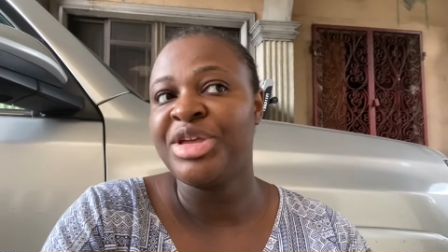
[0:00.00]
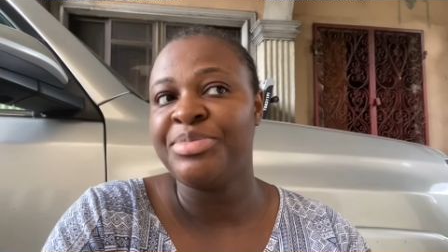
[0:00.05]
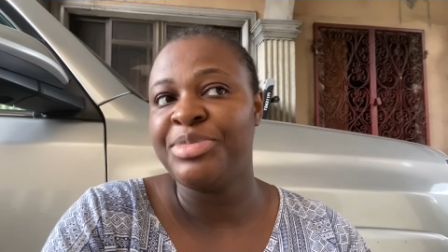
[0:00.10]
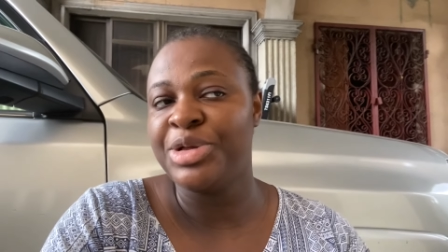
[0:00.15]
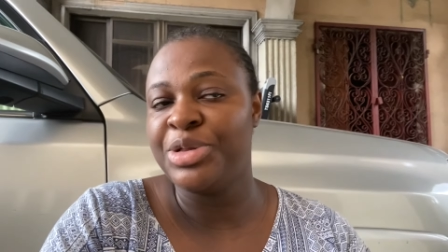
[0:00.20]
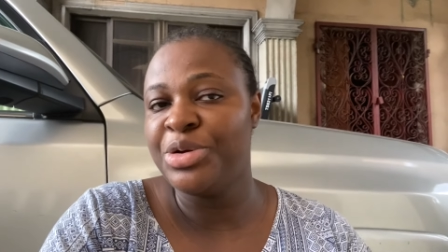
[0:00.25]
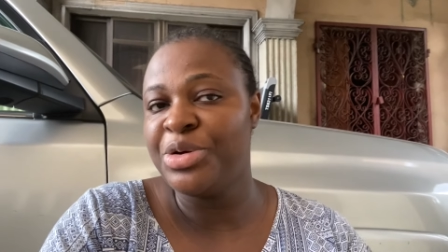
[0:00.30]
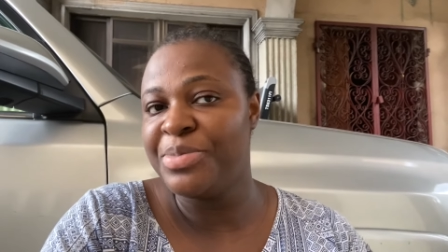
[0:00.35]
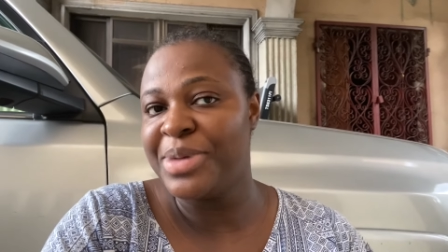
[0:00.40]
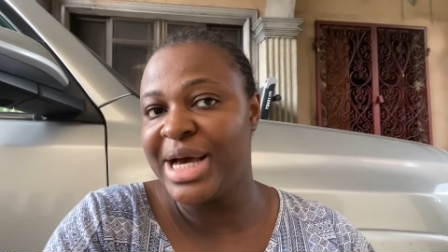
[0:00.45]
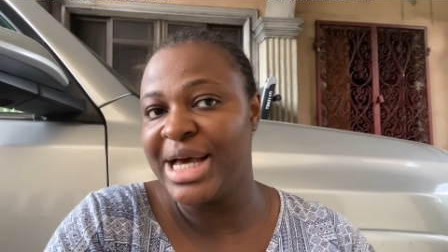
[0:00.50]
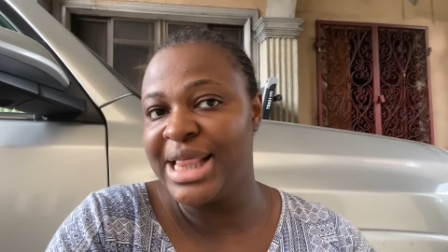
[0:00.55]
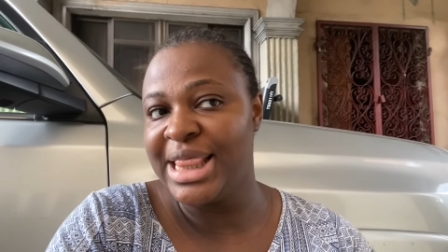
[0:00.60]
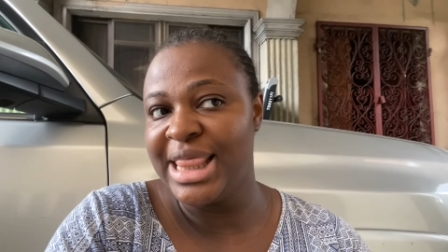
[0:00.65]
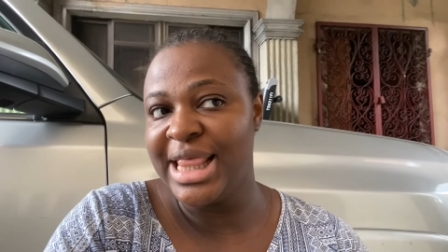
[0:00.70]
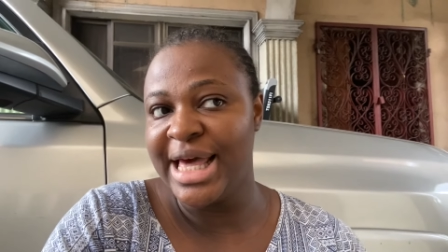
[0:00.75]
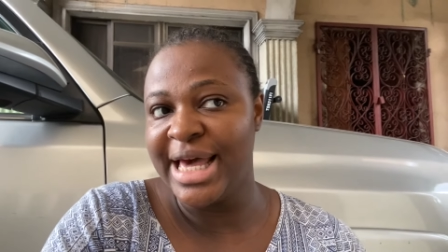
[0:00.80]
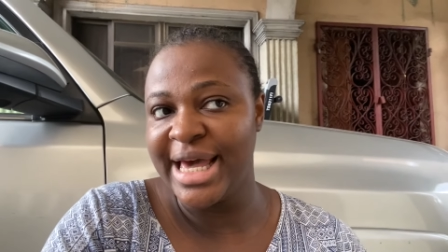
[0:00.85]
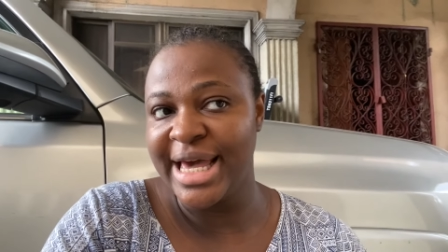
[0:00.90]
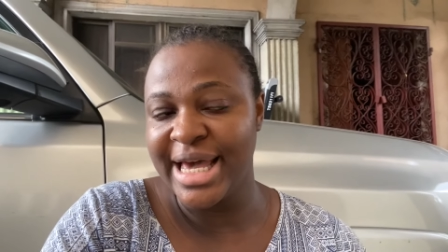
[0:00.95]
below my
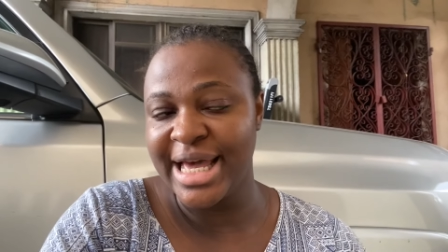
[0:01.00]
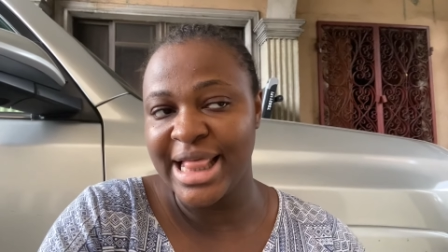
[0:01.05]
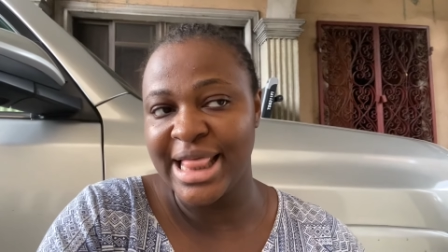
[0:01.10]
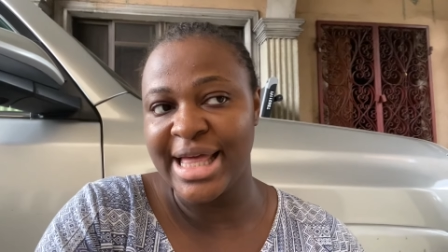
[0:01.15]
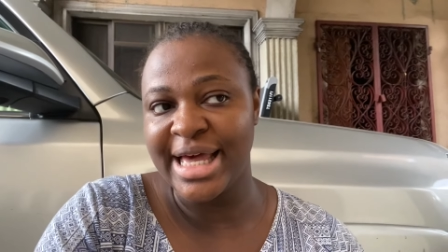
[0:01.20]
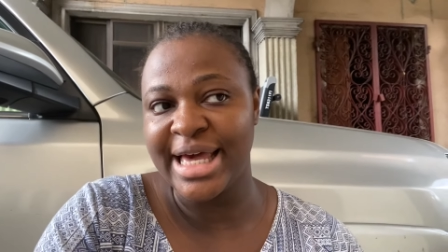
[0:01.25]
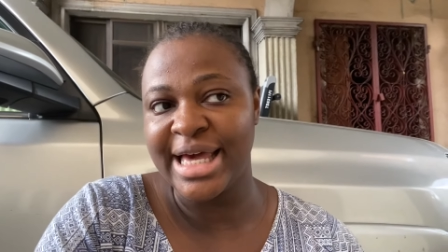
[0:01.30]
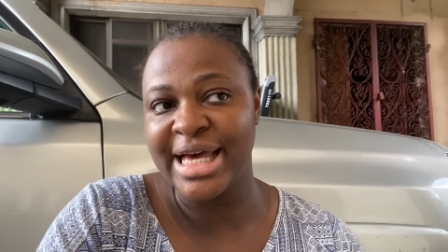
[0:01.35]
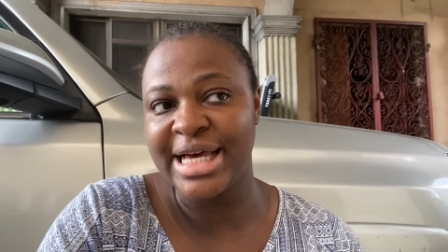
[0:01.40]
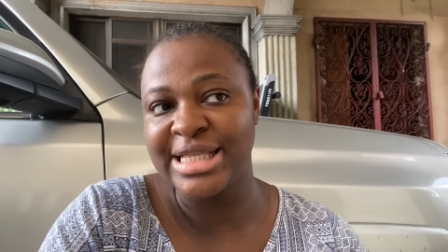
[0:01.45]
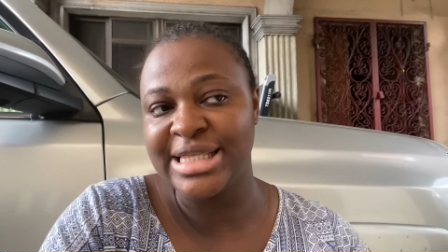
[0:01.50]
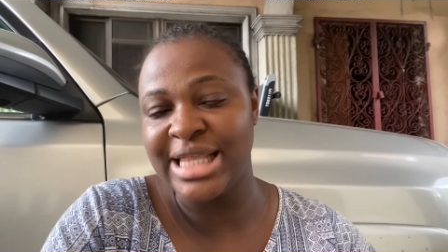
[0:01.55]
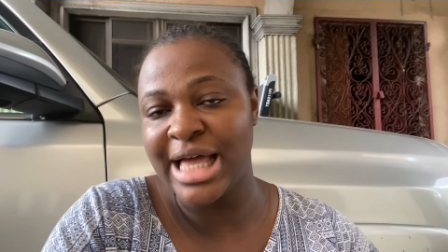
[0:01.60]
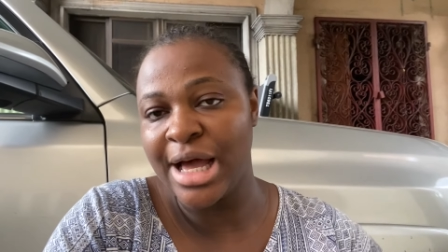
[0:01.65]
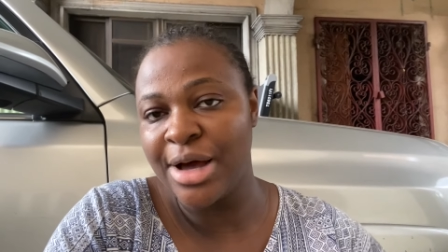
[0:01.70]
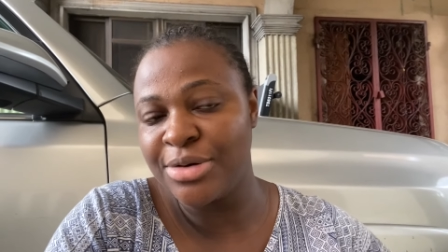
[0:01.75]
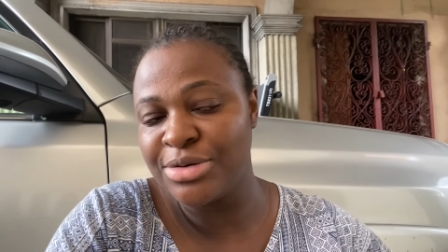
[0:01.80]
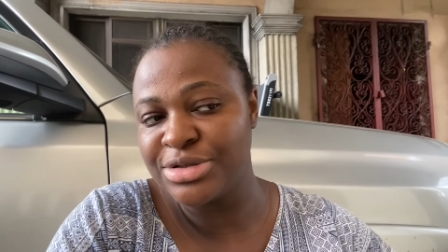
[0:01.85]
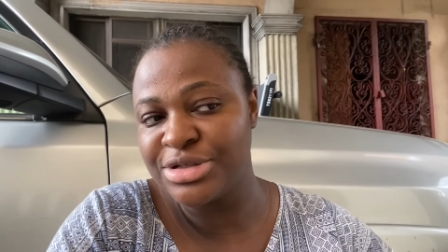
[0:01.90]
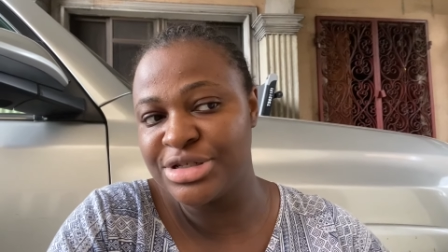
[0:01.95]
leg like
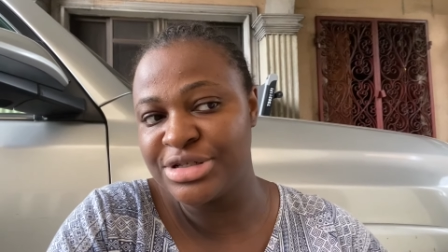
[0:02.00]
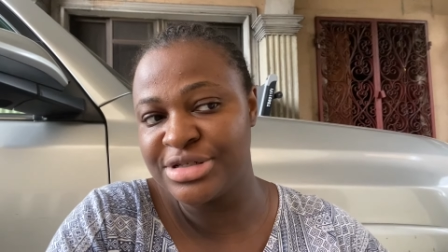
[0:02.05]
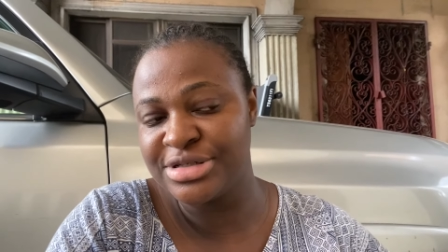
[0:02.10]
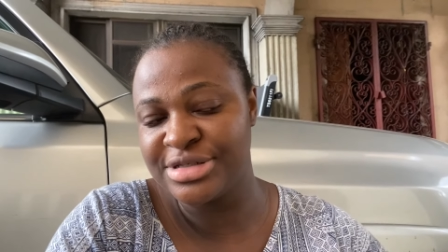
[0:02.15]
down